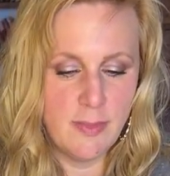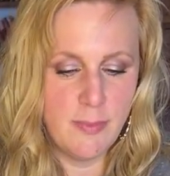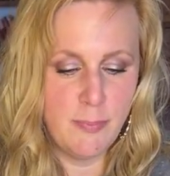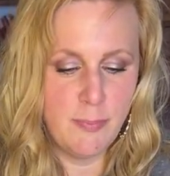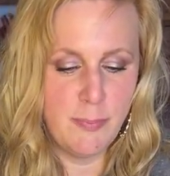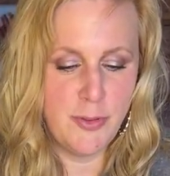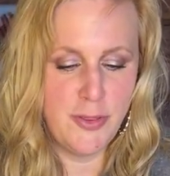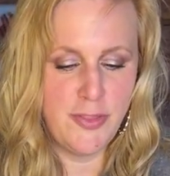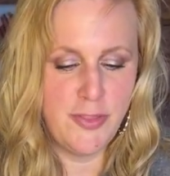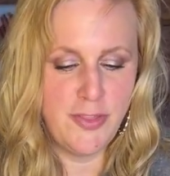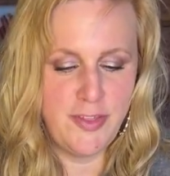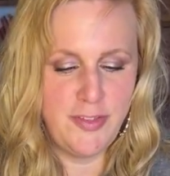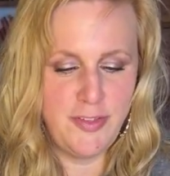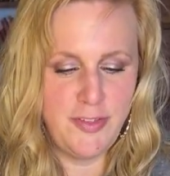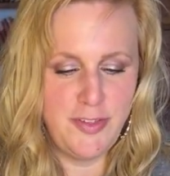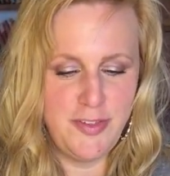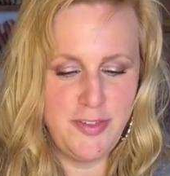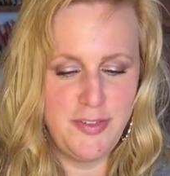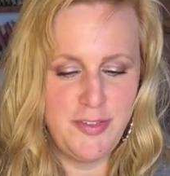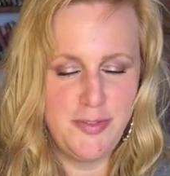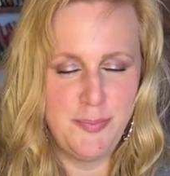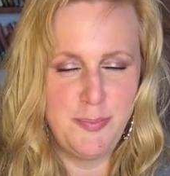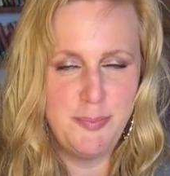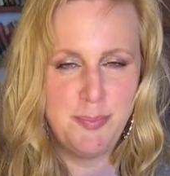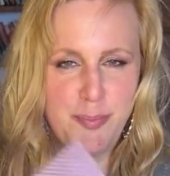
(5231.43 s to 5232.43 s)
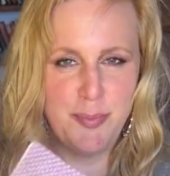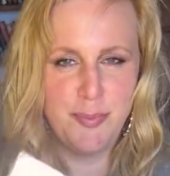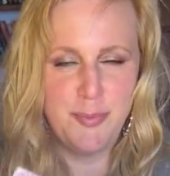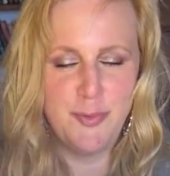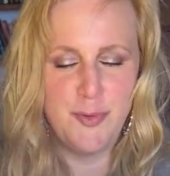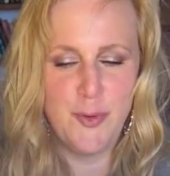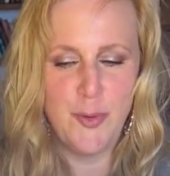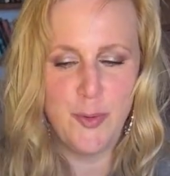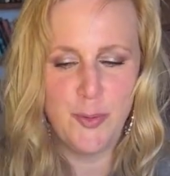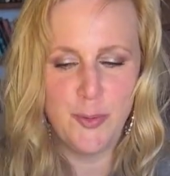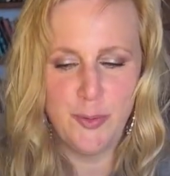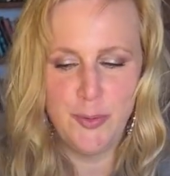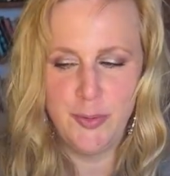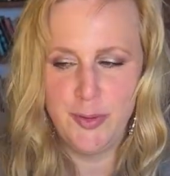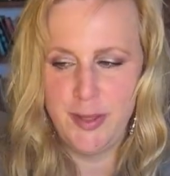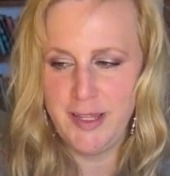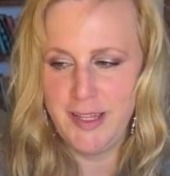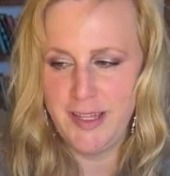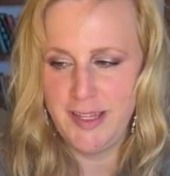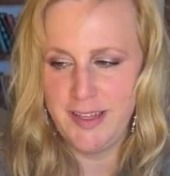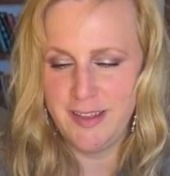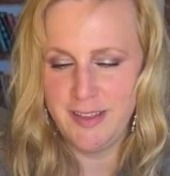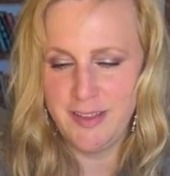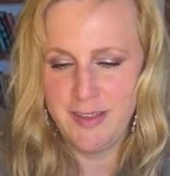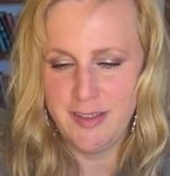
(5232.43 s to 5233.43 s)
But this is
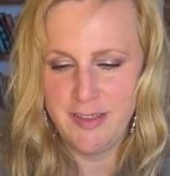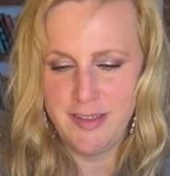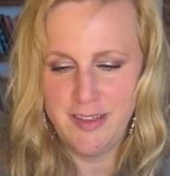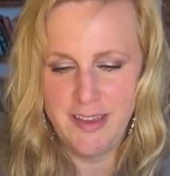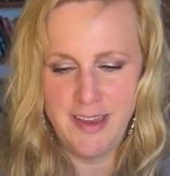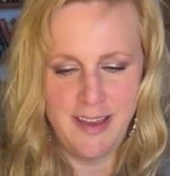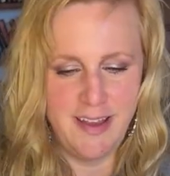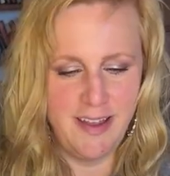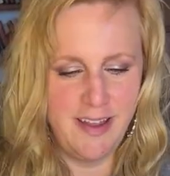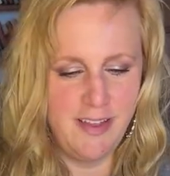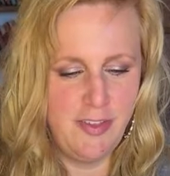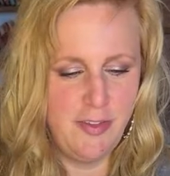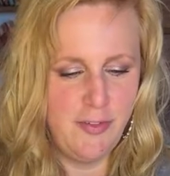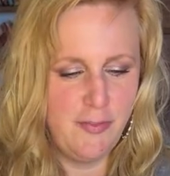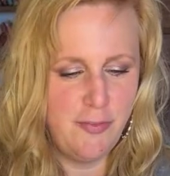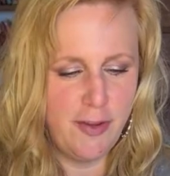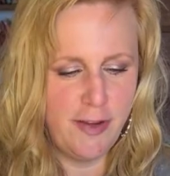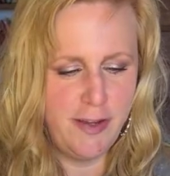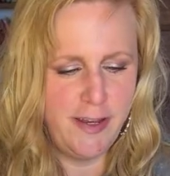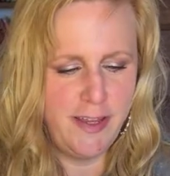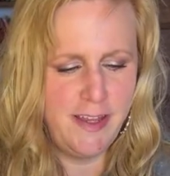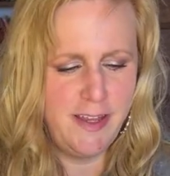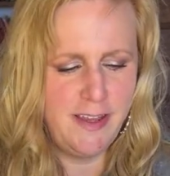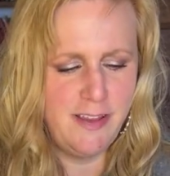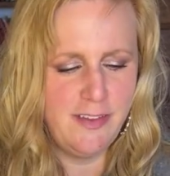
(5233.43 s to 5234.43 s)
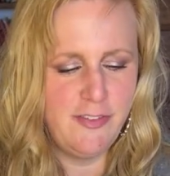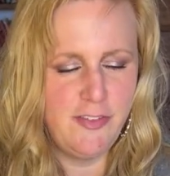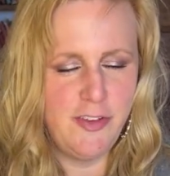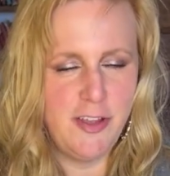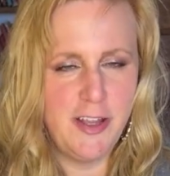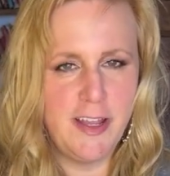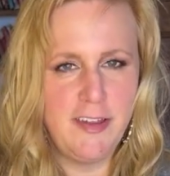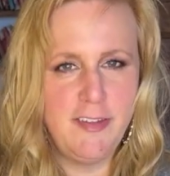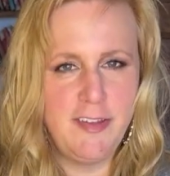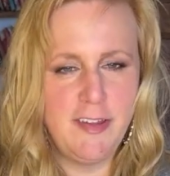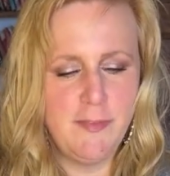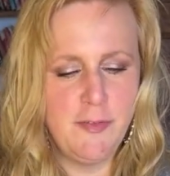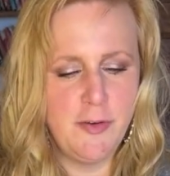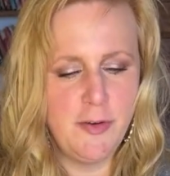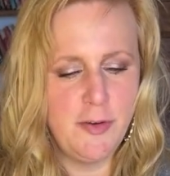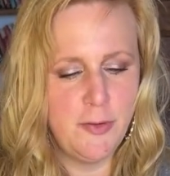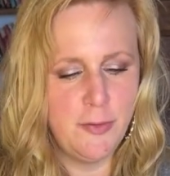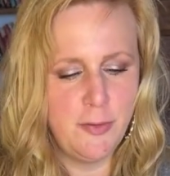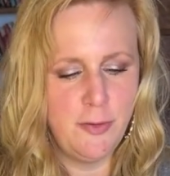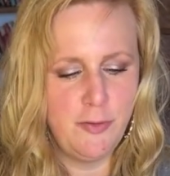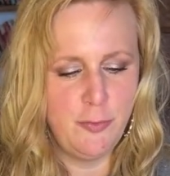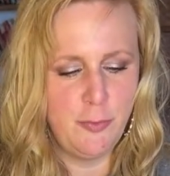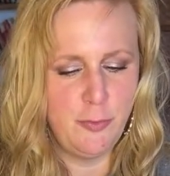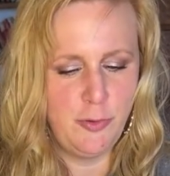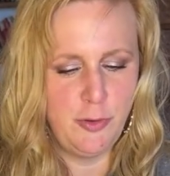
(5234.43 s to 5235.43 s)
totally, yeah, it's funny. Do you guys ever
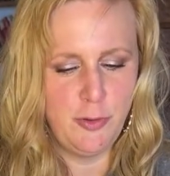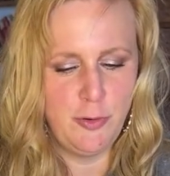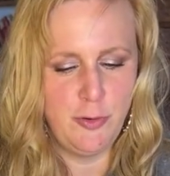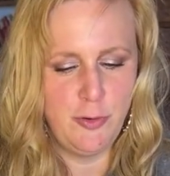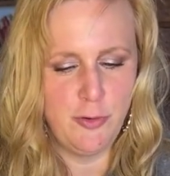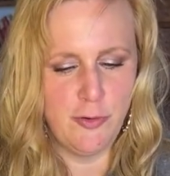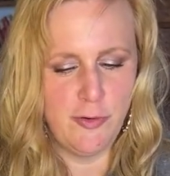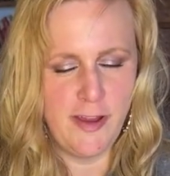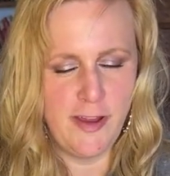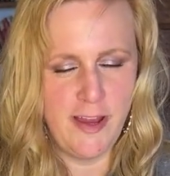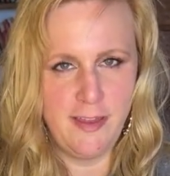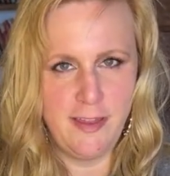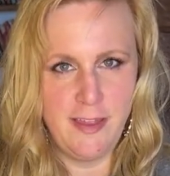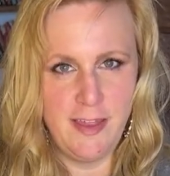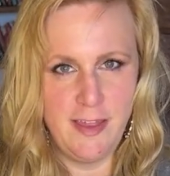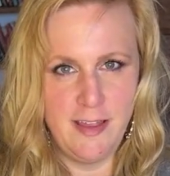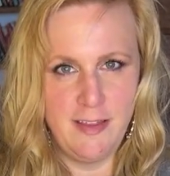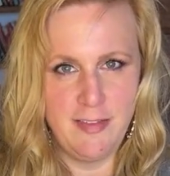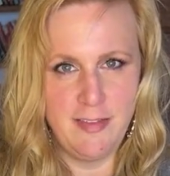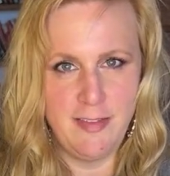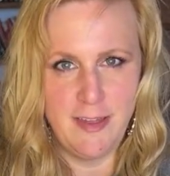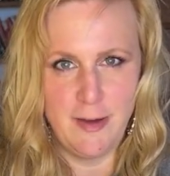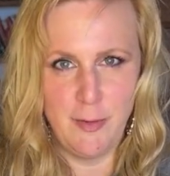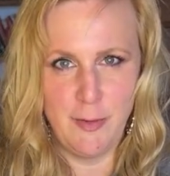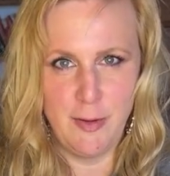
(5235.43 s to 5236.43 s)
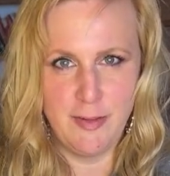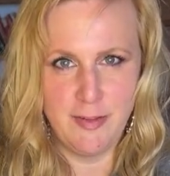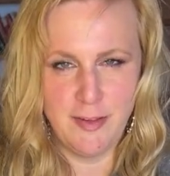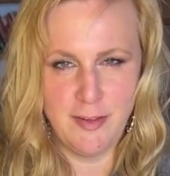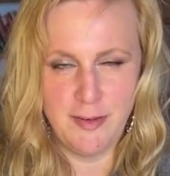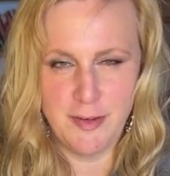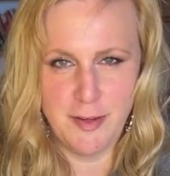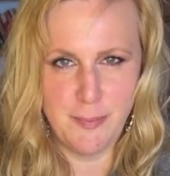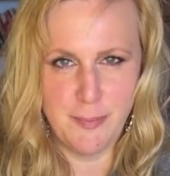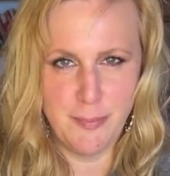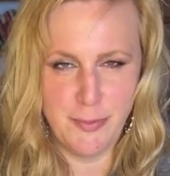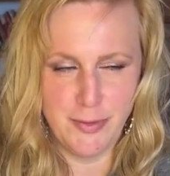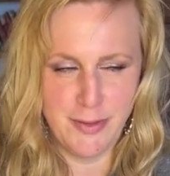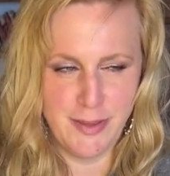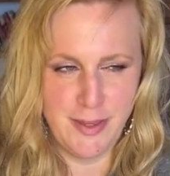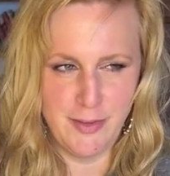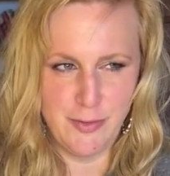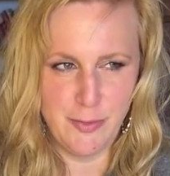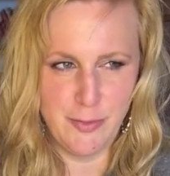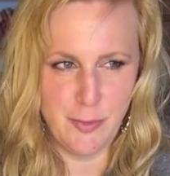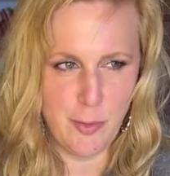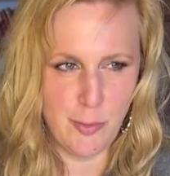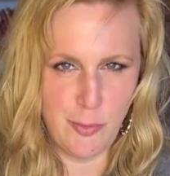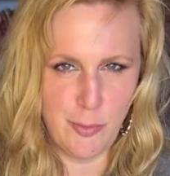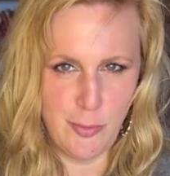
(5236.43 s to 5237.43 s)
notice when you create things, they always end up looking
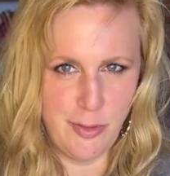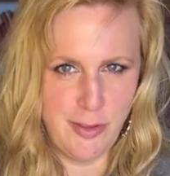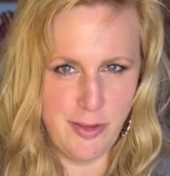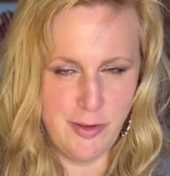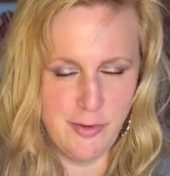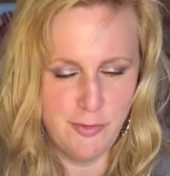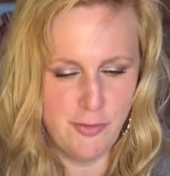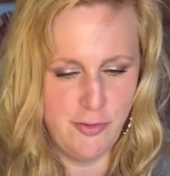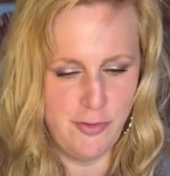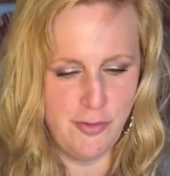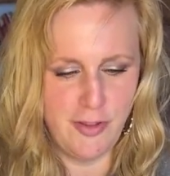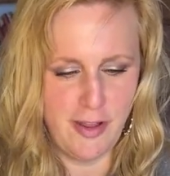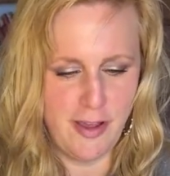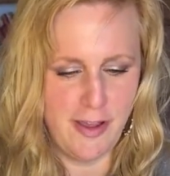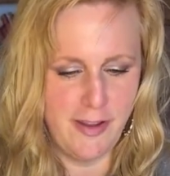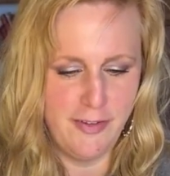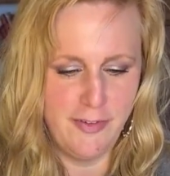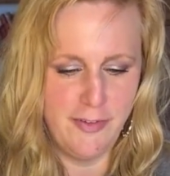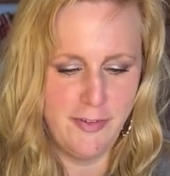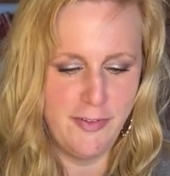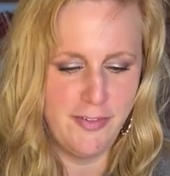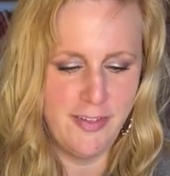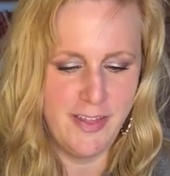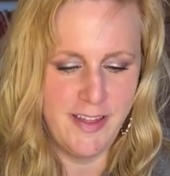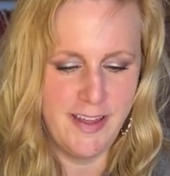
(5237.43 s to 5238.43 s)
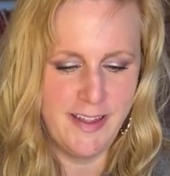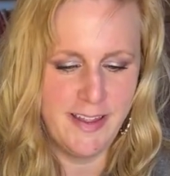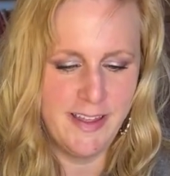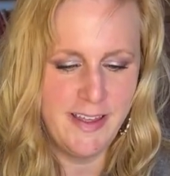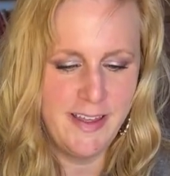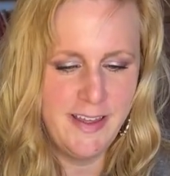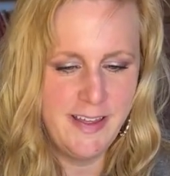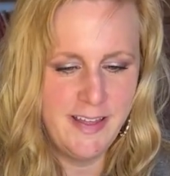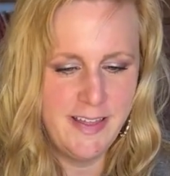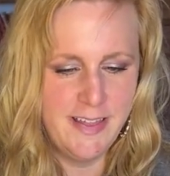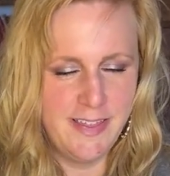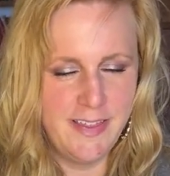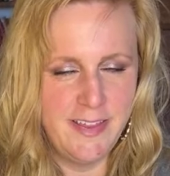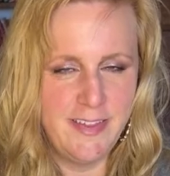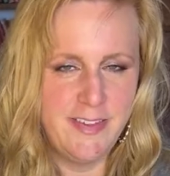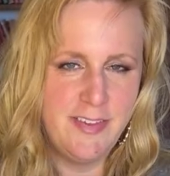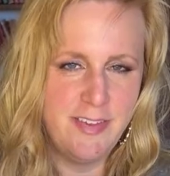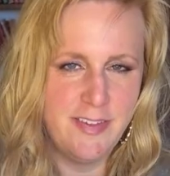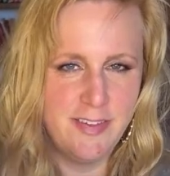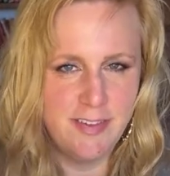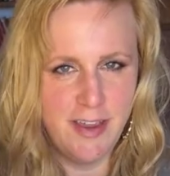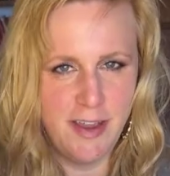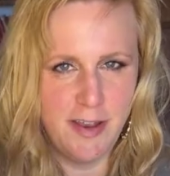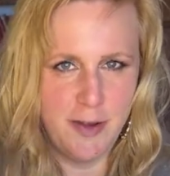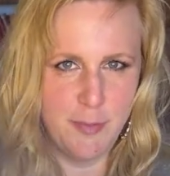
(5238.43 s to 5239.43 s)
totally your style? Like, this
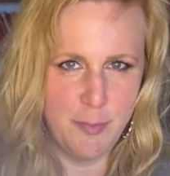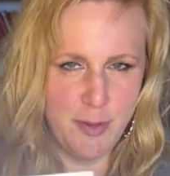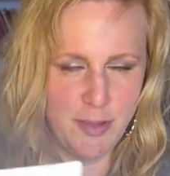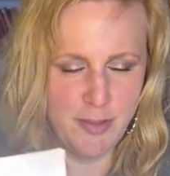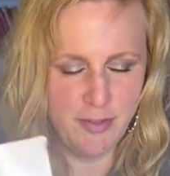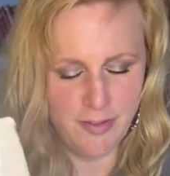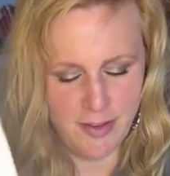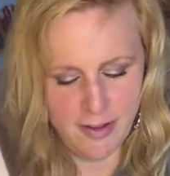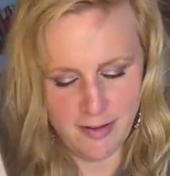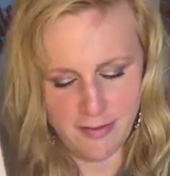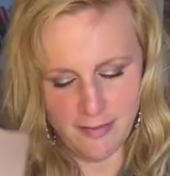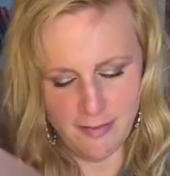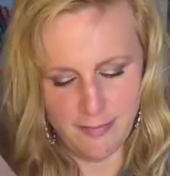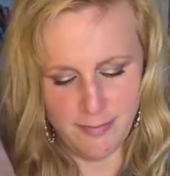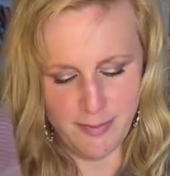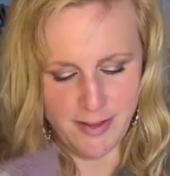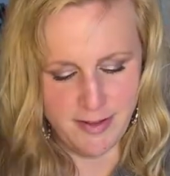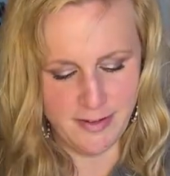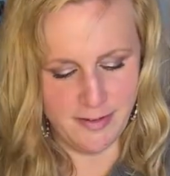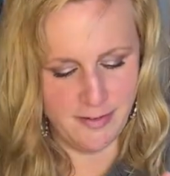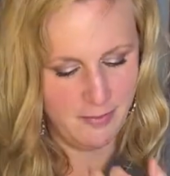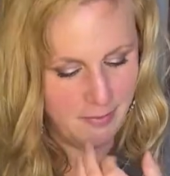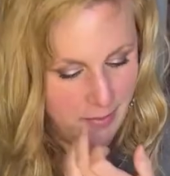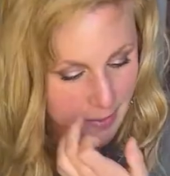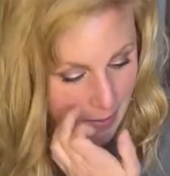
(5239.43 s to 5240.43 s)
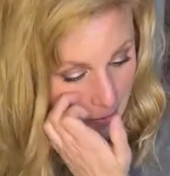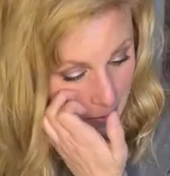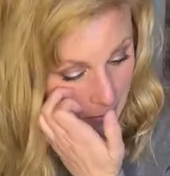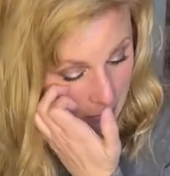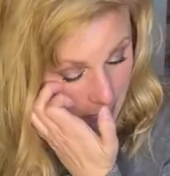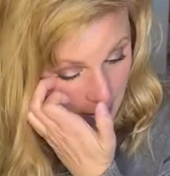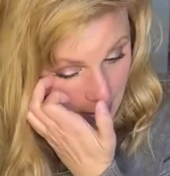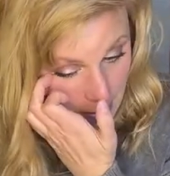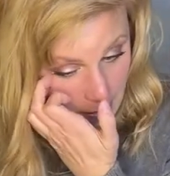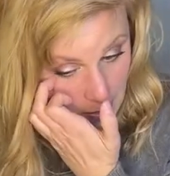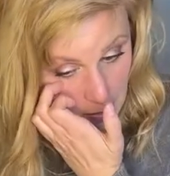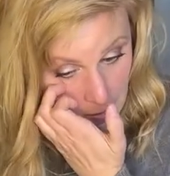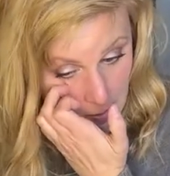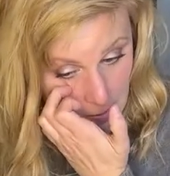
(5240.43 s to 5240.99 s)
is kind of my style. I'm not going to lie. All right.